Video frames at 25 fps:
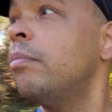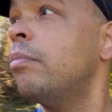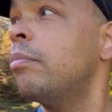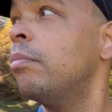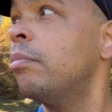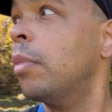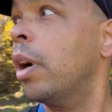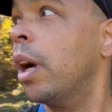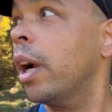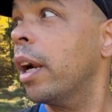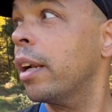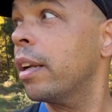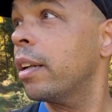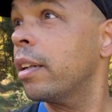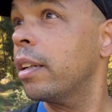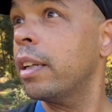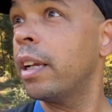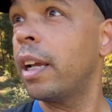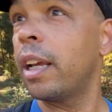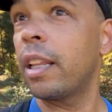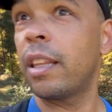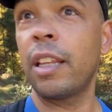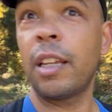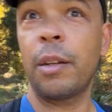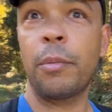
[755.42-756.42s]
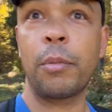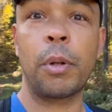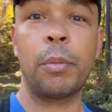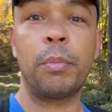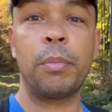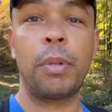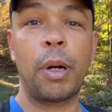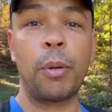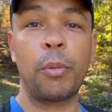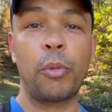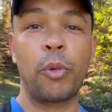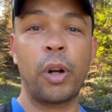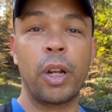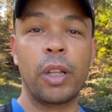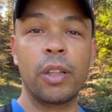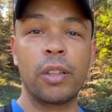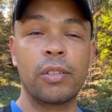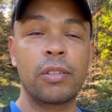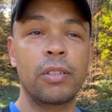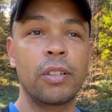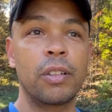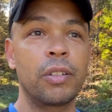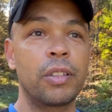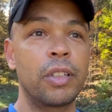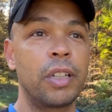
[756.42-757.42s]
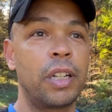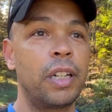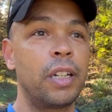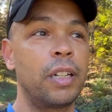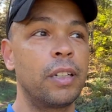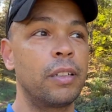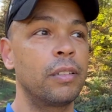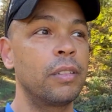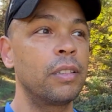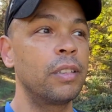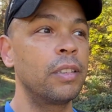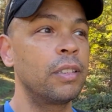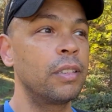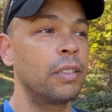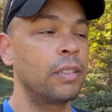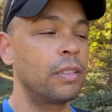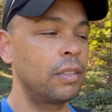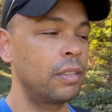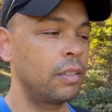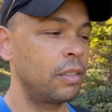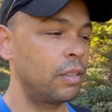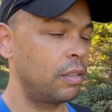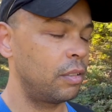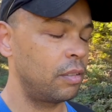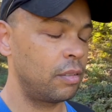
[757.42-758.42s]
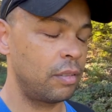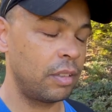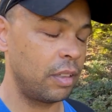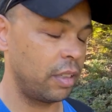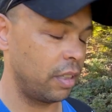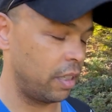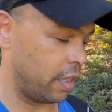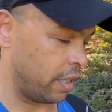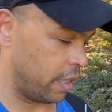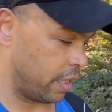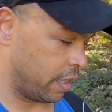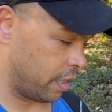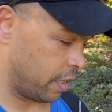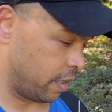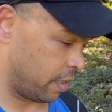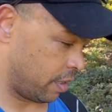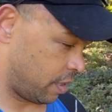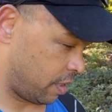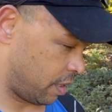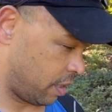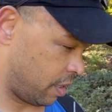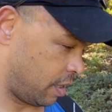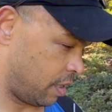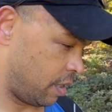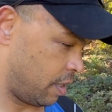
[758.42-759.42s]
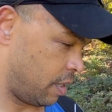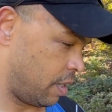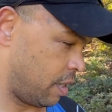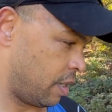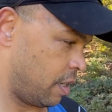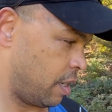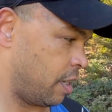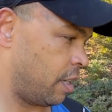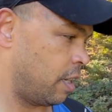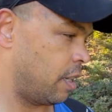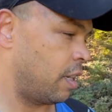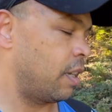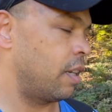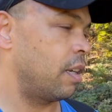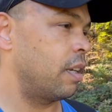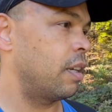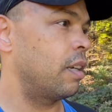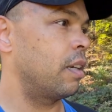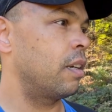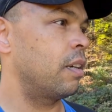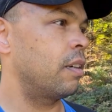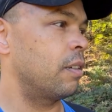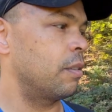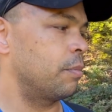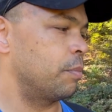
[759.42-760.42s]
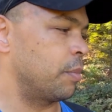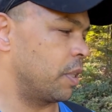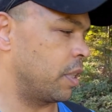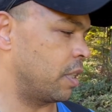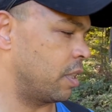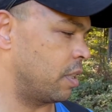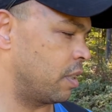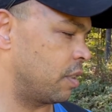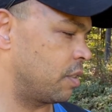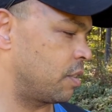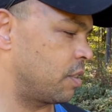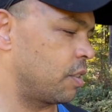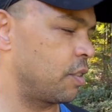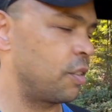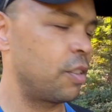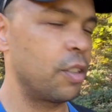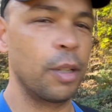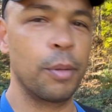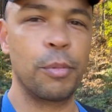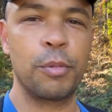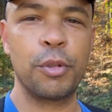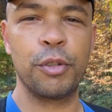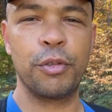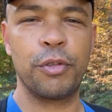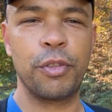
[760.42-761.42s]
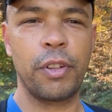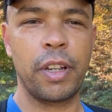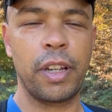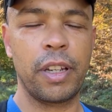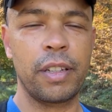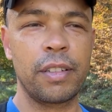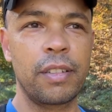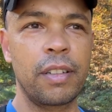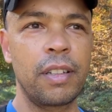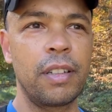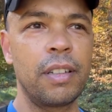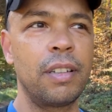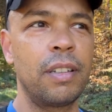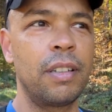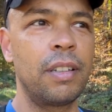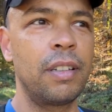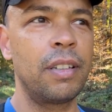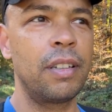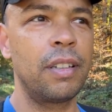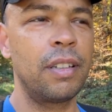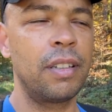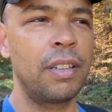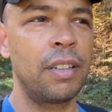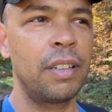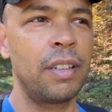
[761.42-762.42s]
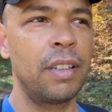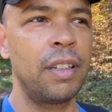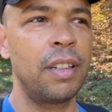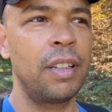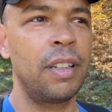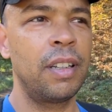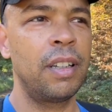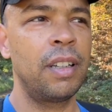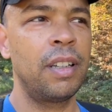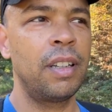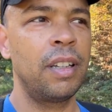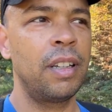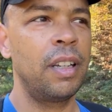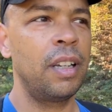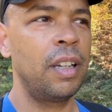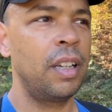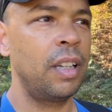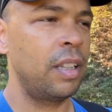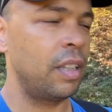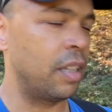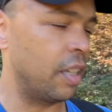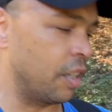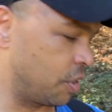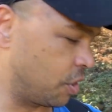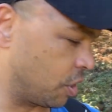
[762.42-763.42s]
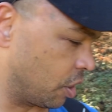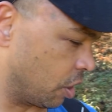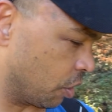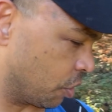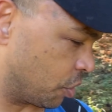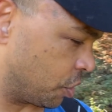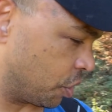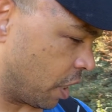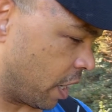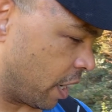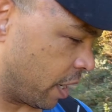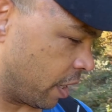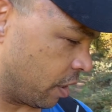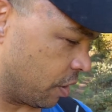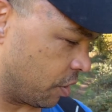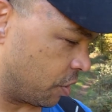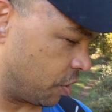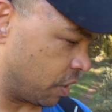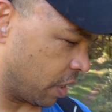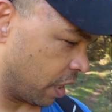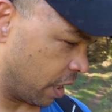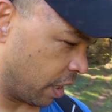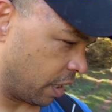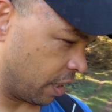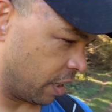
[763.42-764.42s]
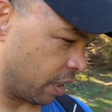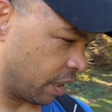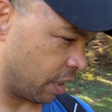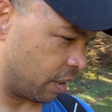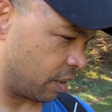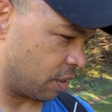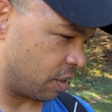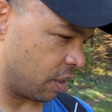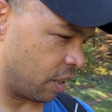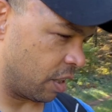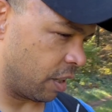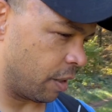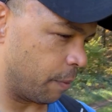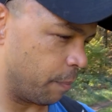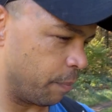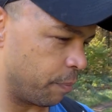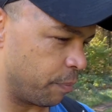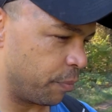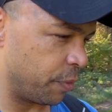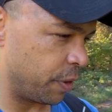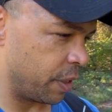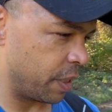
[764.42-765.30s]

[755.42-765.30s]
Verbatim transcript: But yeah, I think I'm gonna bomb around this little town. And oh my goodness, I stood up too fast. This little sign is saying that um,